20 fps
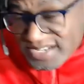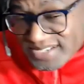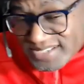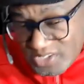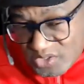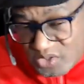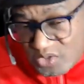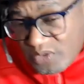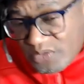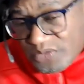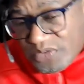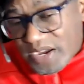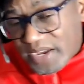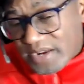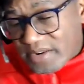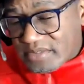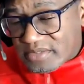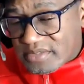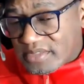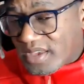us in 2
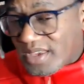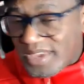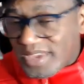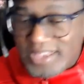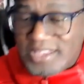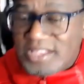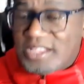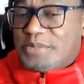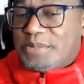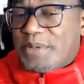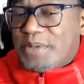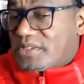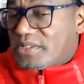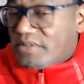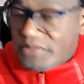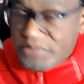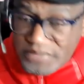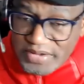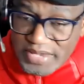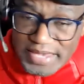finals in the space
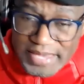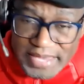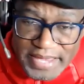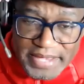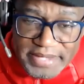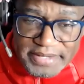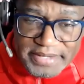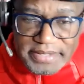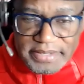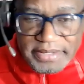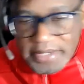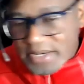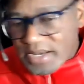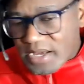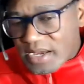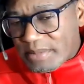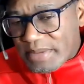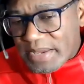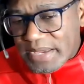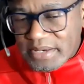of 3 years. You
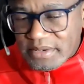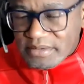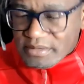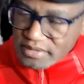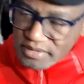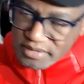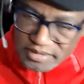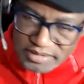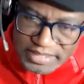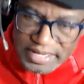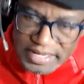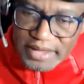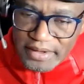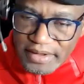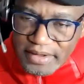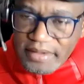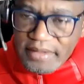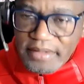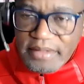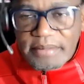know what I mean? That
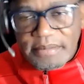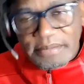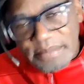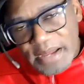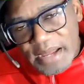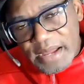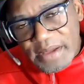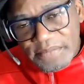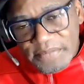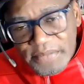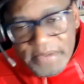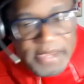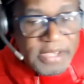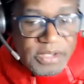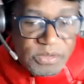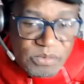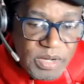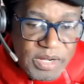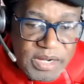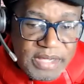hurt, but it
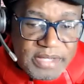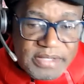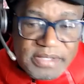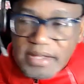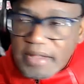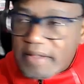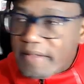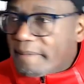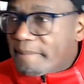is what it is.